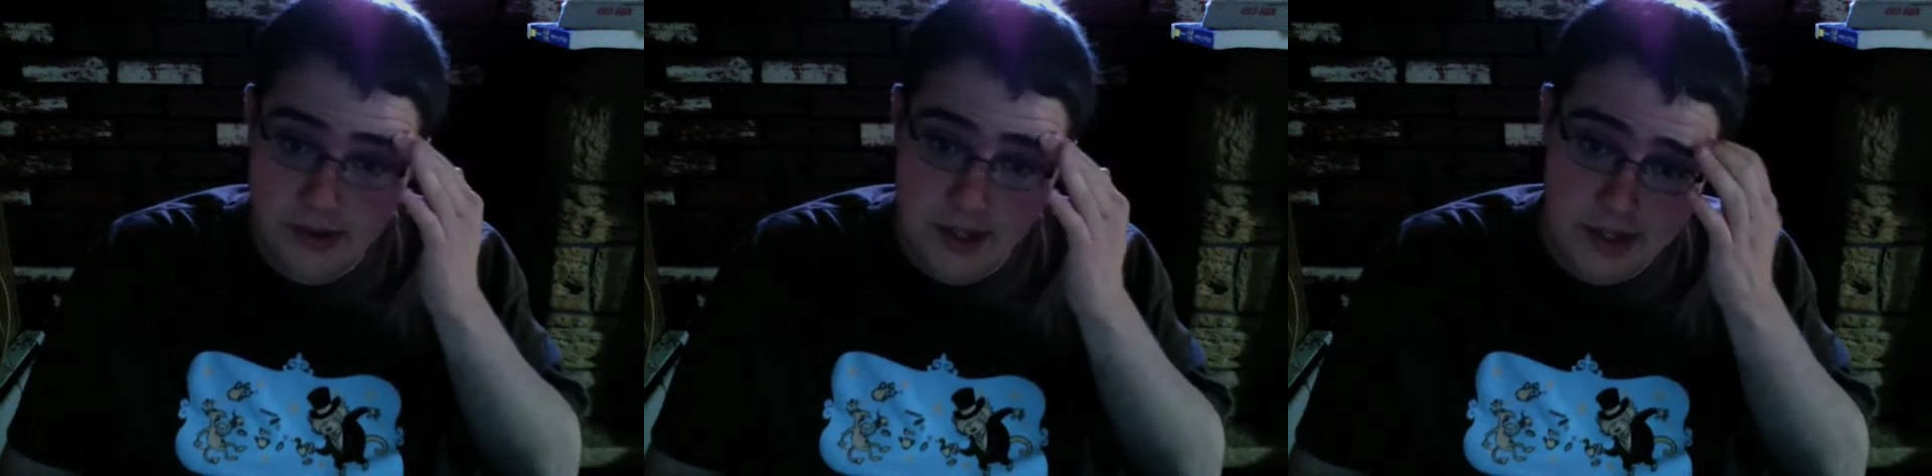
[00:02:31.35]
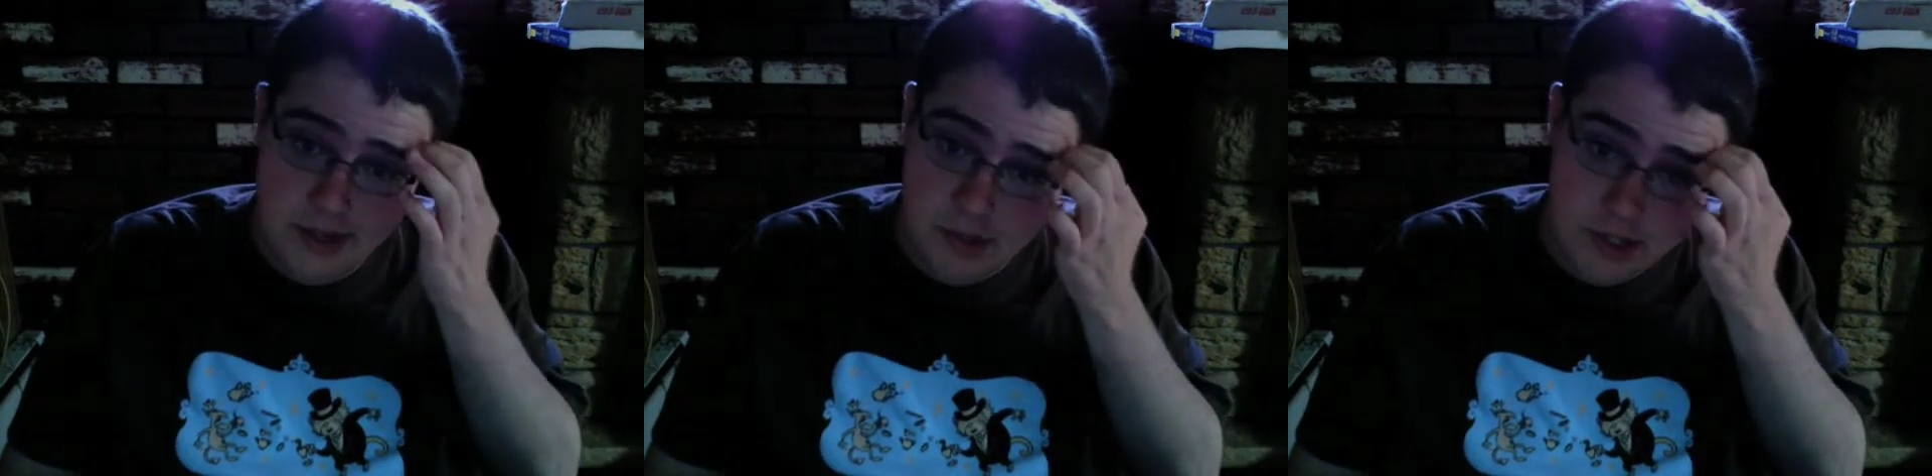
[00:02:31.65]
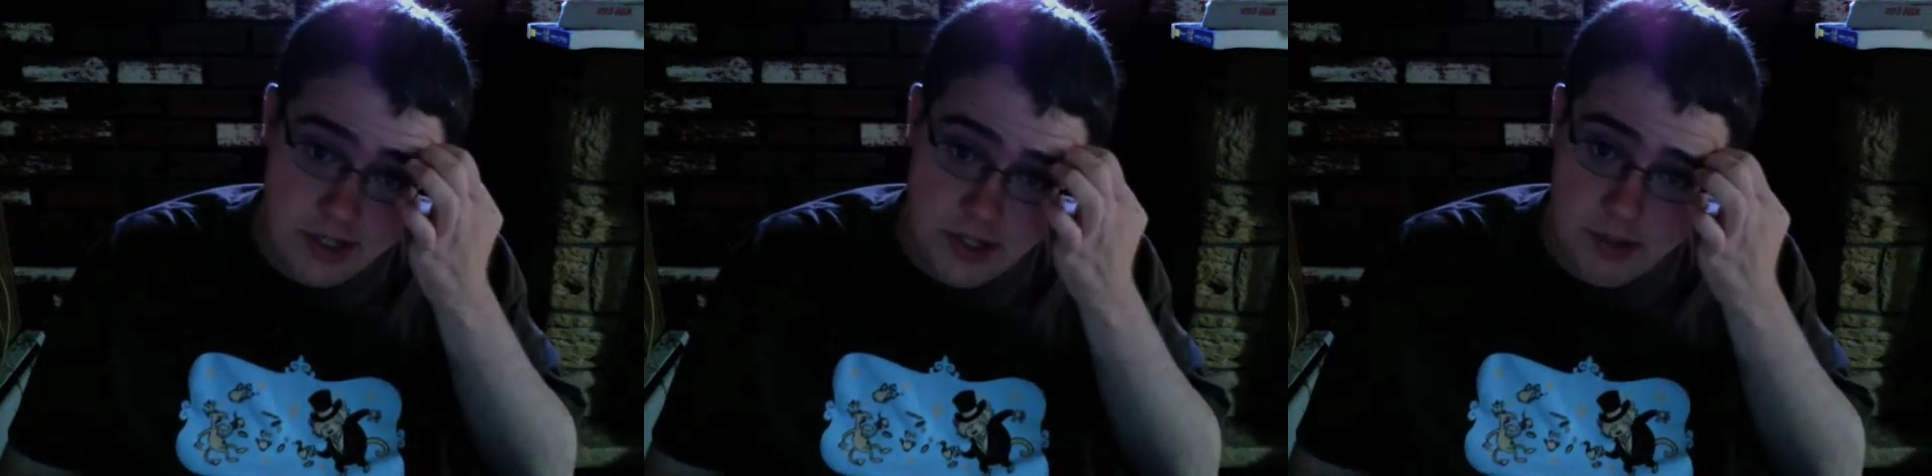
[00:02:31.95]
and they've been
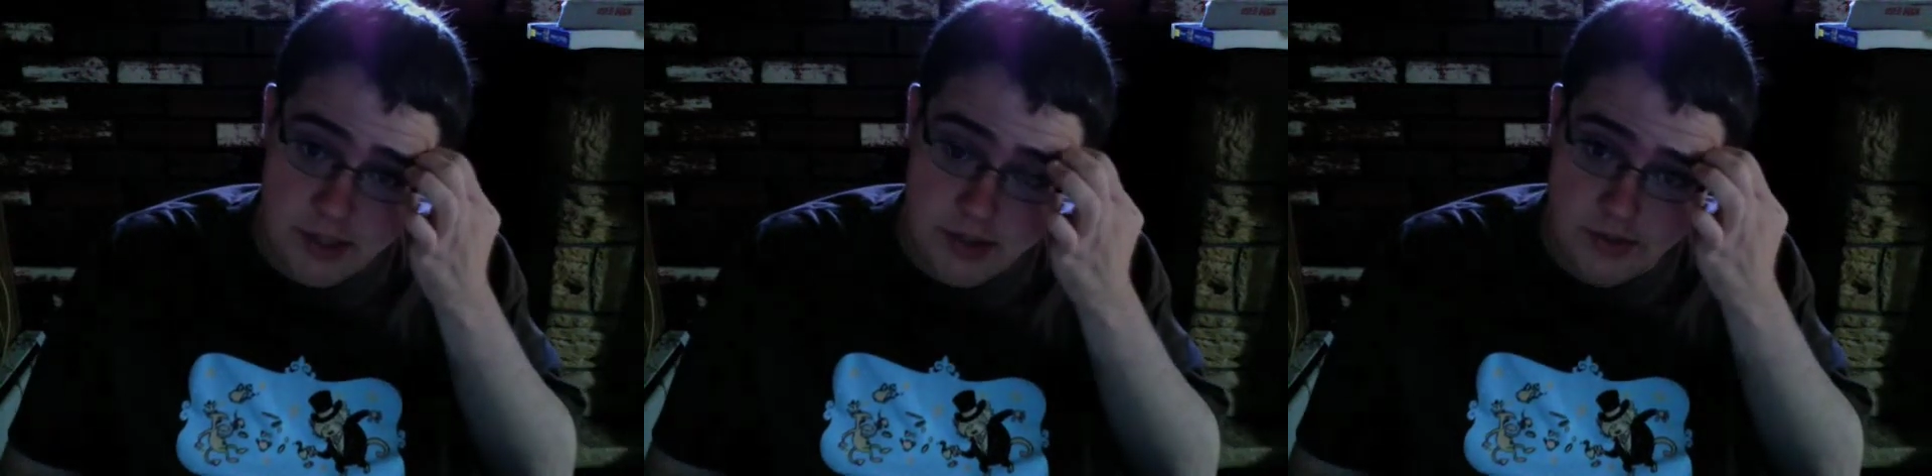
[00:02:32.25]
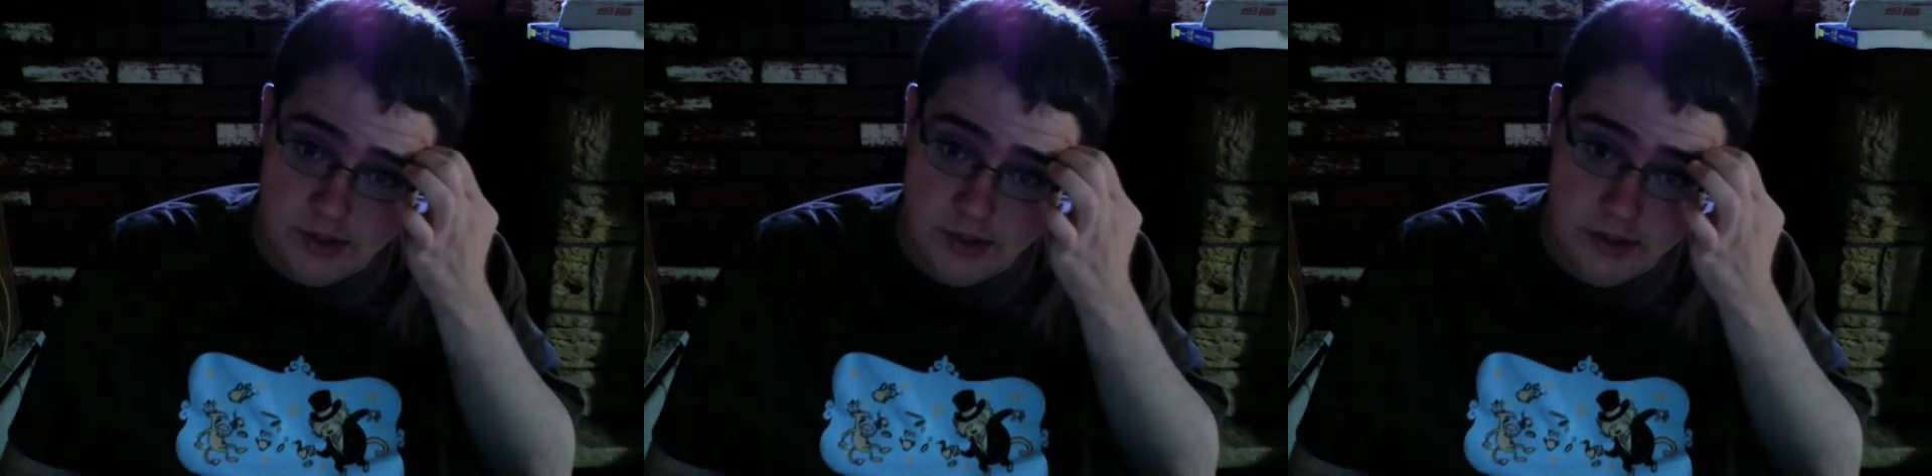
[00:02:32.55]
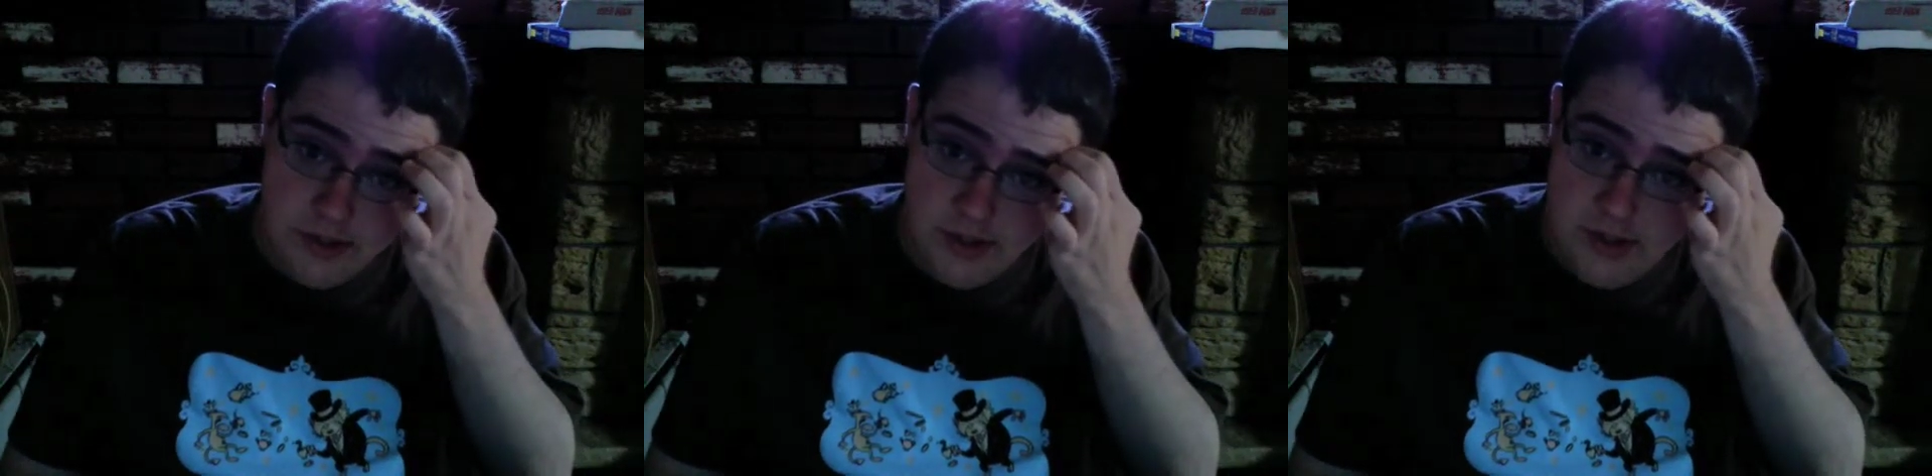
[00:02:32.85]
keeping it for
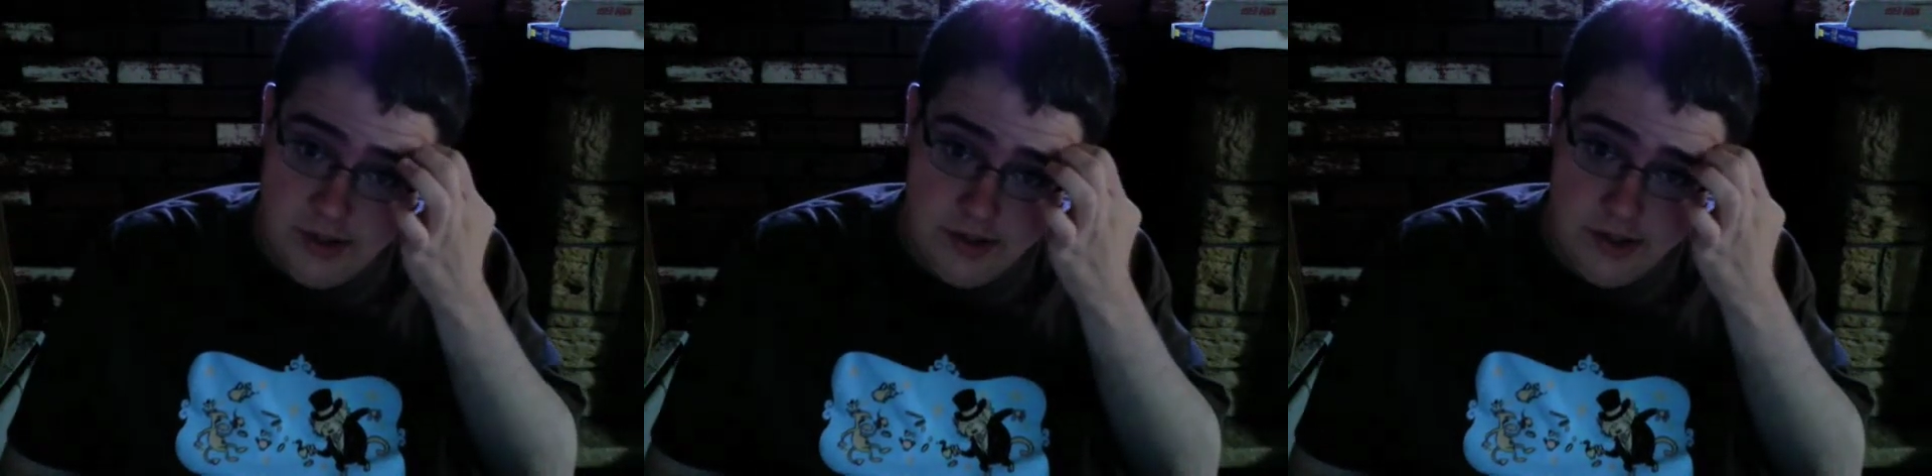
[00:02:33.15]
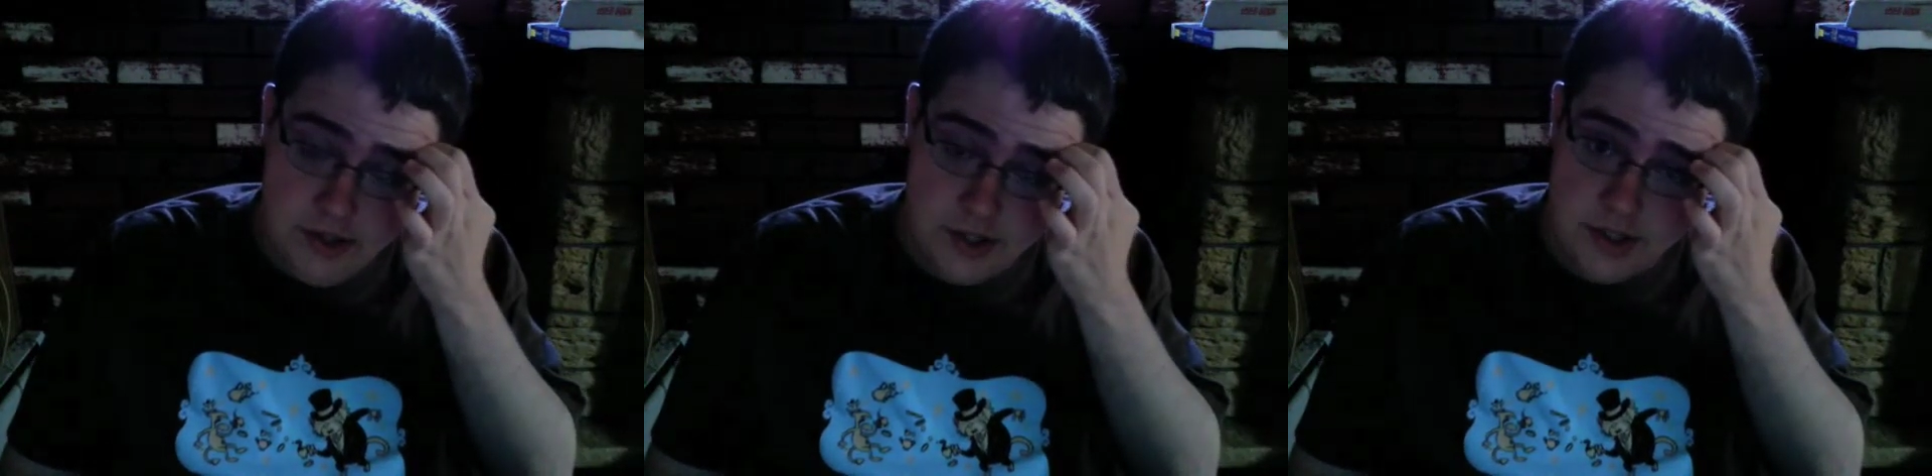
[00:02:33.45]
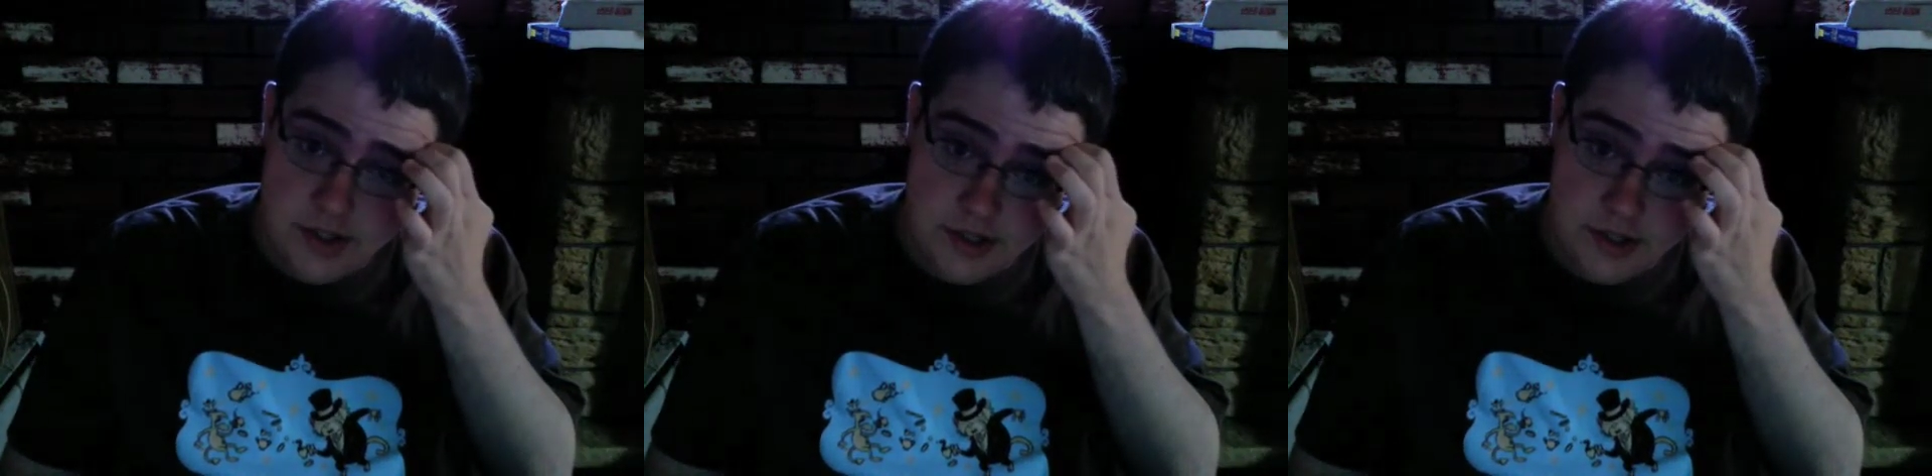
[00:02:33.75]
years and
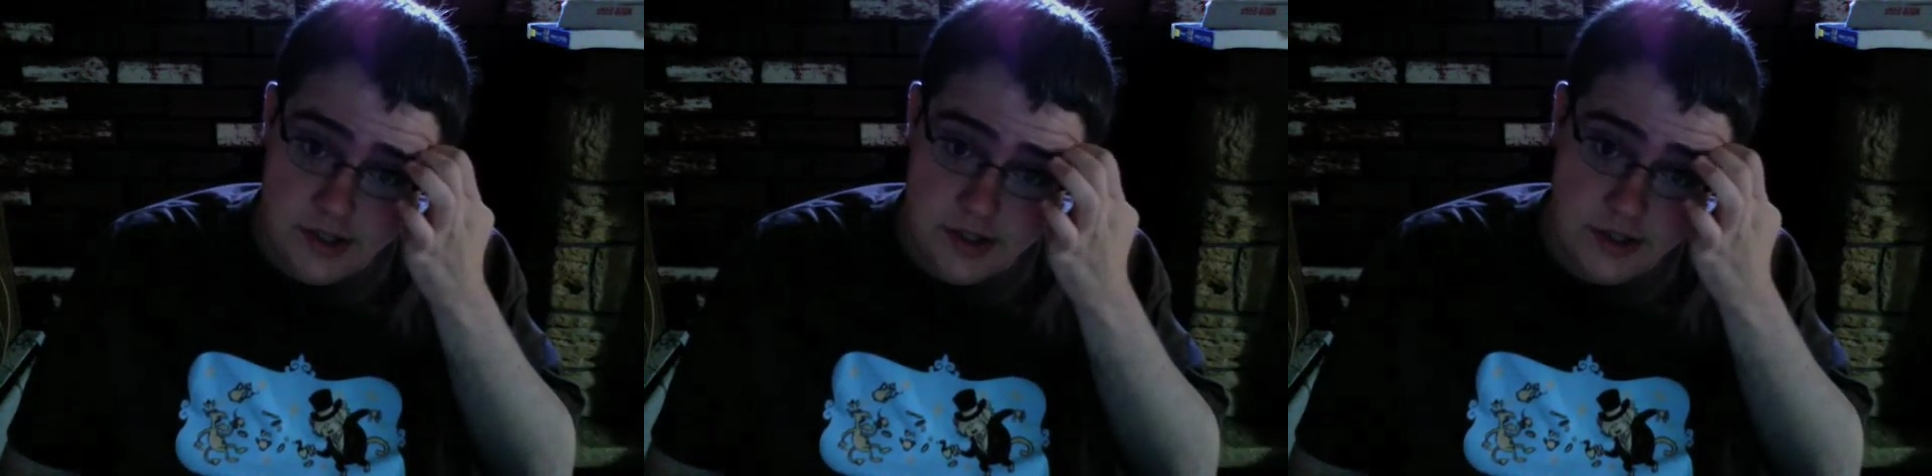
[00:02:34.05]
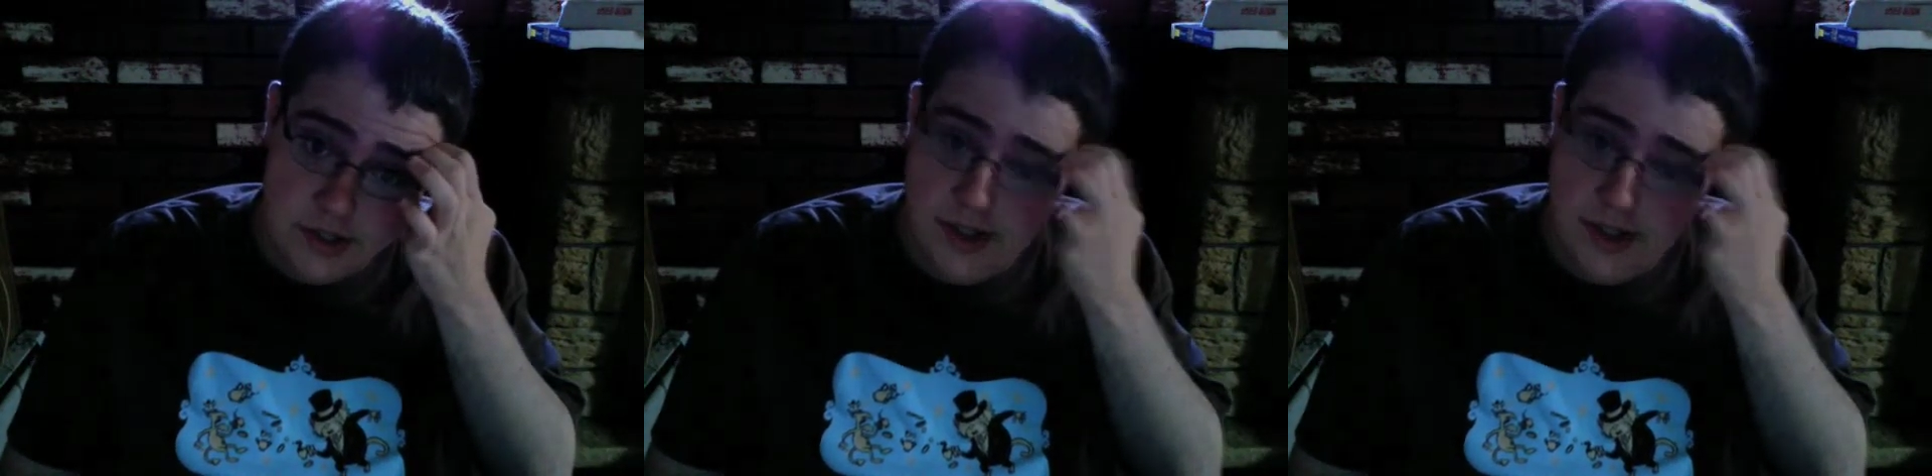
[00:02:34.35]
years and years.